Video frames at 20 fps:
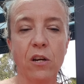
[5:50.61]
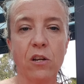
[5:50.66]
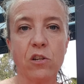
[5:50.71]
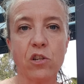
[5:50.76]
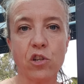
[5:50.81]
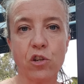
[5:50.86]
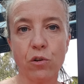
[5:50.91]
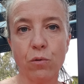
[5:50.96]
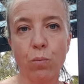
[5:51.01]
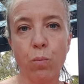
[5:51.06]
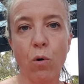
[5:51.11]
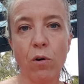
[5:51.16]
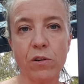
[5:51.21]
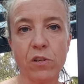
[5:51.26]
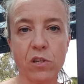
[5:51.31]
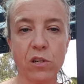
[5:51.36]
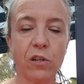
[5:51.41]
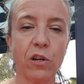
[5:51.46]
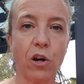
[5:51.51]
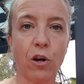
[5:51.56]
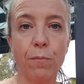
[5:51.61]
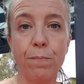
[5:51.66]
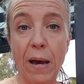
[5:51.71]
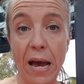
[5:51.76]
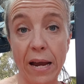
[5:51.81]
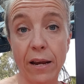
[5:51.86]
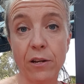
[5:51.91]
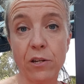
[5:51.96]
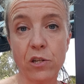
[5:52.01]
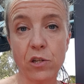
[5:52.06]
to want to go
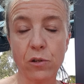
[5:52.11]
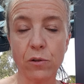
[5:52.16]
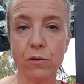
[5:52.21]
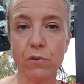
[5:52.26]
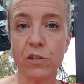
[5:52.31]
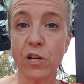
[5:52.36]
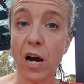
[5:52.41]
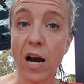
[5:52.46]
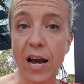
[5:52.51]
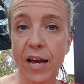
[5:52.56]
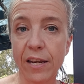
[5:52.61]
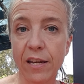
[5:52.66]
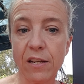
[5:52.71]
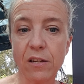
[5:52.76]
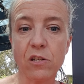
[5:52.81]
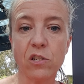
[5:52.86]
back to dieting,